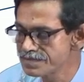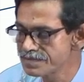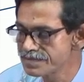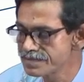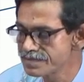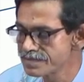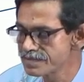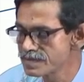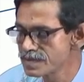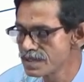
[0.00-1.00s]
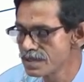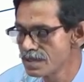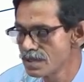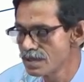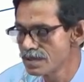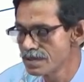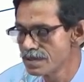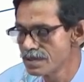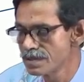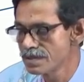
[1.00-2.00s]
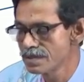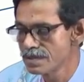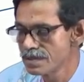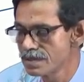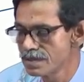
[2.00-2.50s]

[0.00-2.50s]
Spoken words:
[no speech]